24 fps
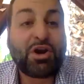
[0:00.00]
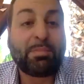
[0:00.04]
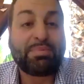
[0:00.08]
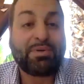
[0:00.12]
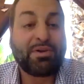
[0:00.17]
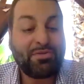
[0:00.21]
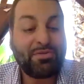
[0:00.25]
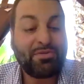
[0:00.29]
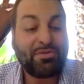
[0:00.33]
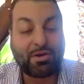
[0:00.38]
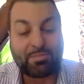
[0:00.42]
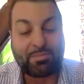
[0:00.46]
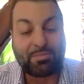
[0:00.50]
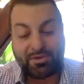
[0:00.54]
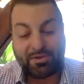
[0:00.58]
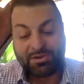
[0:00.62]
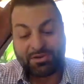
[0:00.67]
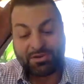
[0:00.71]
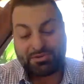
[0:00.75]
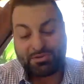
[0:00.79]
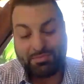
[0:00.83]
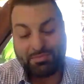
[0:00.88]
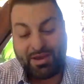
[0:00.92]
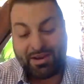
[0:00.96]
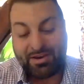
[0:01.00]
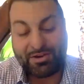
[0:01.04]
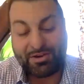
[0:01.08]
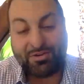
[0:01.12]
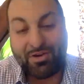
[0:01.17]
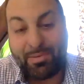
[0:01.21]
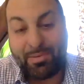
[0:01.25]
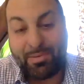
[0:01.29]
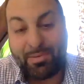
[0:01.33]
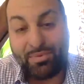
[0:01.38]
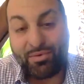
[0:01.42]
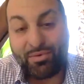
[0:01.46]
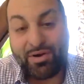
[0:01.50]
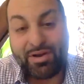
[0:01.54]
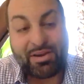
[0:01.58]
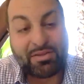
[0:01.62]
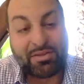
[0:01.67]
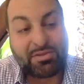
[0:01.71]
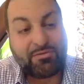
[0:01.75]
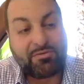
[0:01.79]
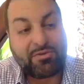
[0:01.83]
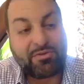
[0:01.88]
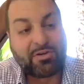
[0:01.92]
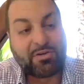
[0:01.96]
in there because you made a great point at
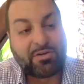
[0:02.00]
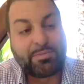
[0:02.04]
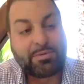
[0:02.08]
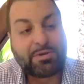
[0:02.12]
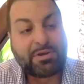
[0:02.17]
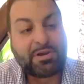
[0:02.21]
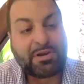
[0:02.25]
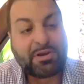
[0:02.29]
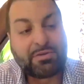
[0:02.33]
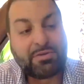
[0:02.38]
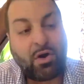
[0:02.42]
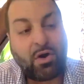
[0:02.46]
the very beginning.